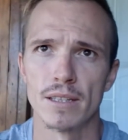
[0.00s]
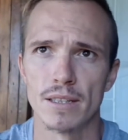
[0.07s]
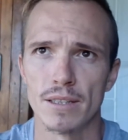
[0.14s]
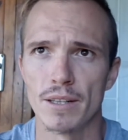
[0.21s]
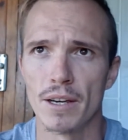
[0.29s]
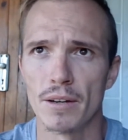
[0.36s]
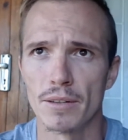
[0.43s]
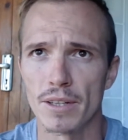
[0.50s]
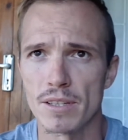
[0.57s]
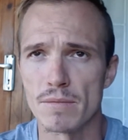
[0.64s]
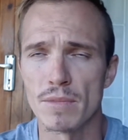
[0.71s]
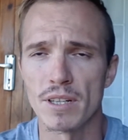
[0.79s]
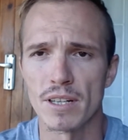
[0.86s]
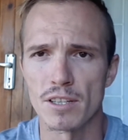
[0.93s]
Now, it
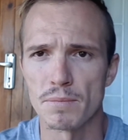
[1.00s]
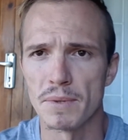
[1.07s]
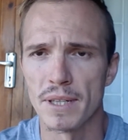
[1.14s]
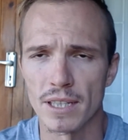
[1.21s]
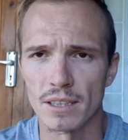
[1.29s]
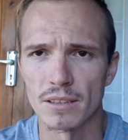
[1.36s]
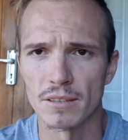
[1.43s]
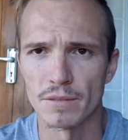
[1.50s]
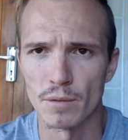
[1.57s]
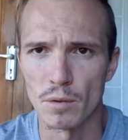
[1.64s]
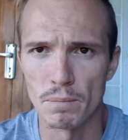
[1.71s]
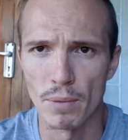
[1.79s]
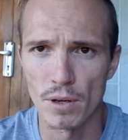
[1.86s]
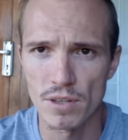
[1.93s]
doesn't mean it has to be negative or
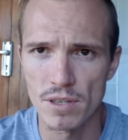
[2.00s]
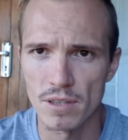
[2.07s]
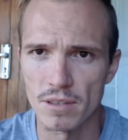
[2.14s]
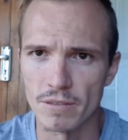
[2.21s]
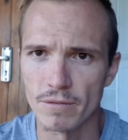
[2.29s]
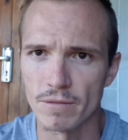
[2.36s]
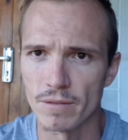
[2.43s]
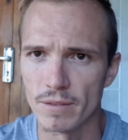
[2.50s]
positive.